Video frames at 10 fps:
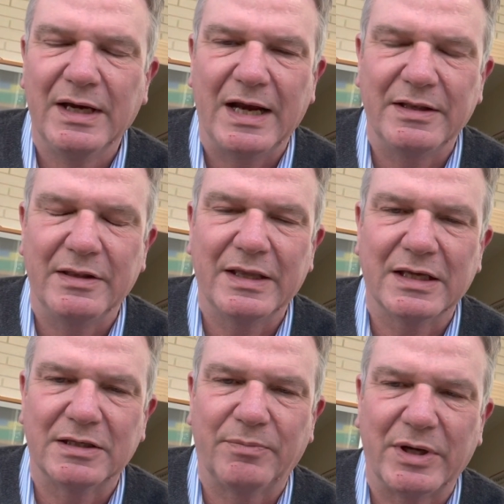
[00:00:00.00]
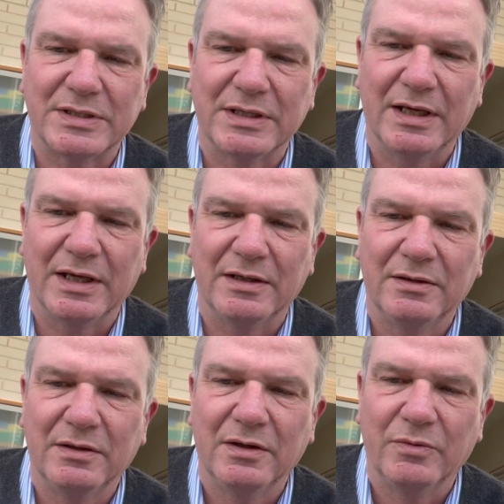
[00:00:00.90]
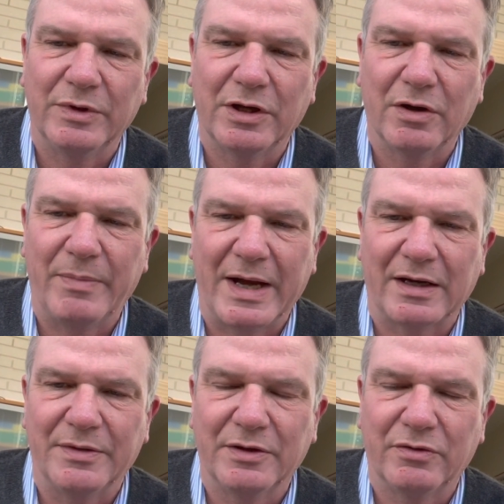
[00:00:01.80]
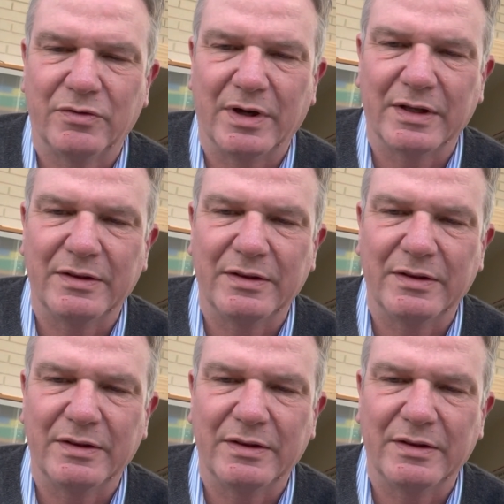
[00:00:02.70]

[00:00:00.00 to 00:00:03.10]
and then they get depressed again when they go back on the drug.